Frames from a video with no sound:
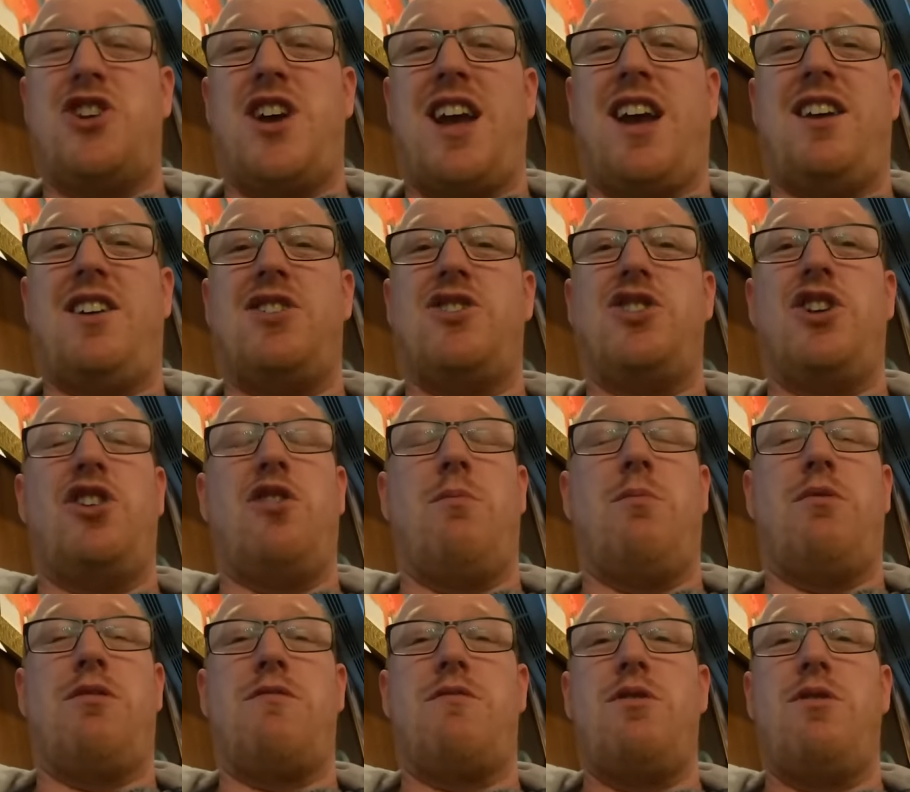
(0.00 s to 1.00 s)
check as you
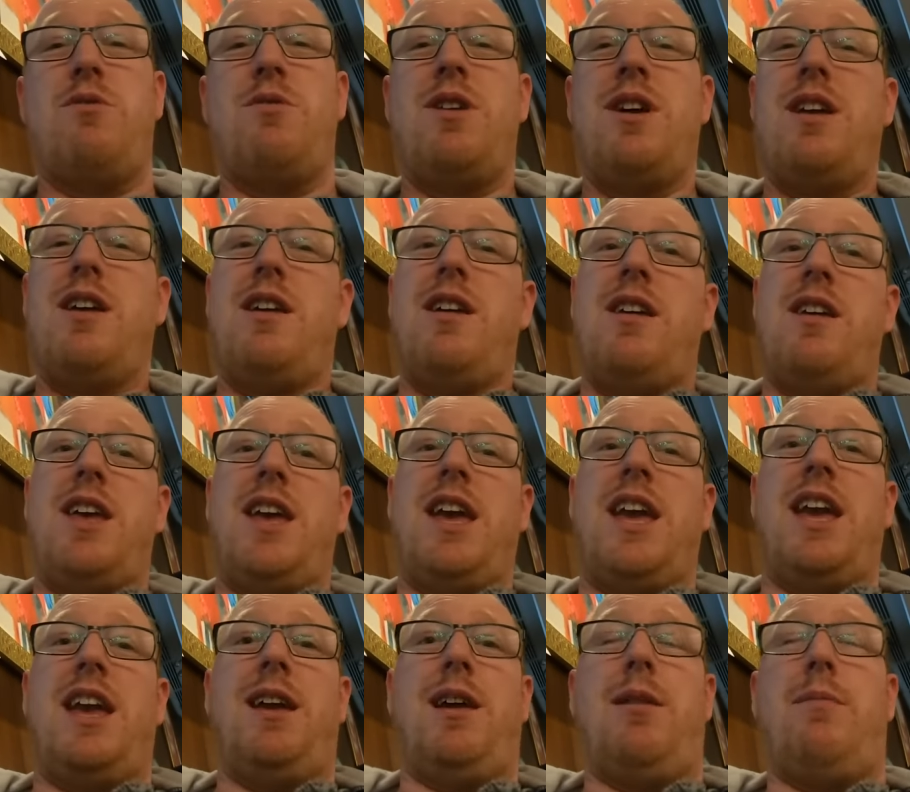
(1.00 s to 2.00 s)
come through
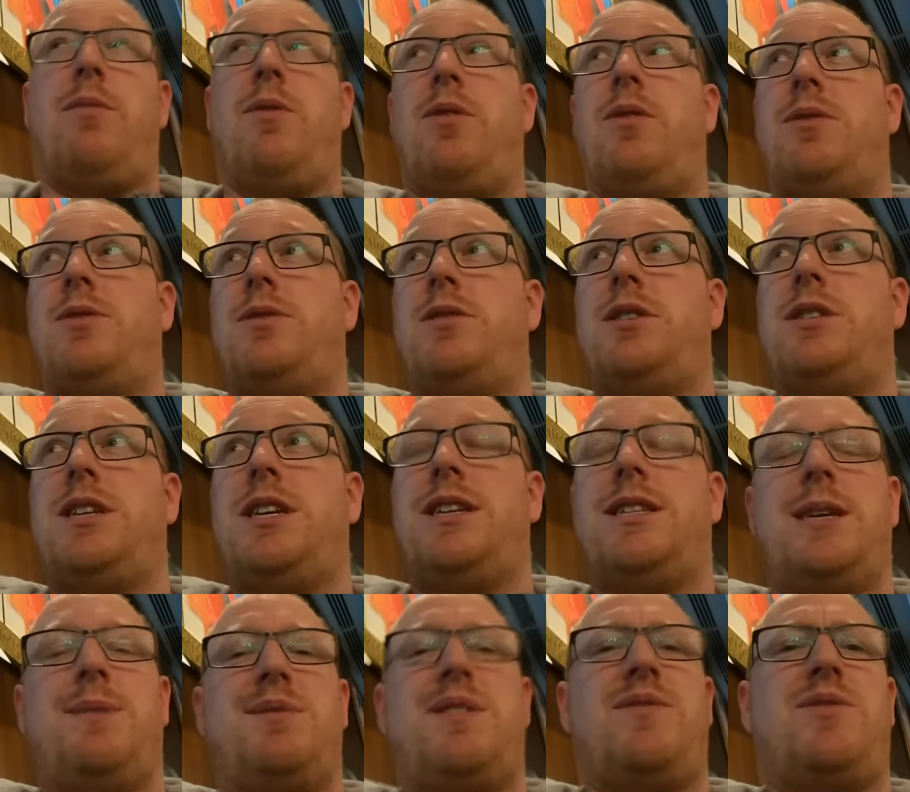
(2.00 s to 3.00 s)
here, but
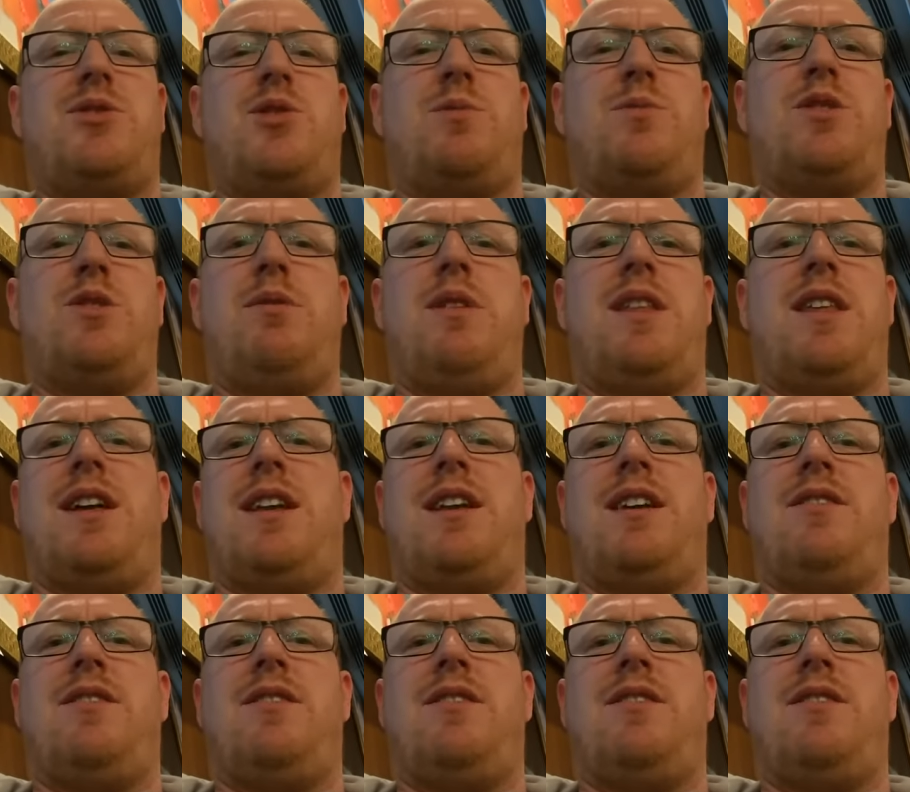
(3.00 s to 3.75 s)
it seems they've stopped doing that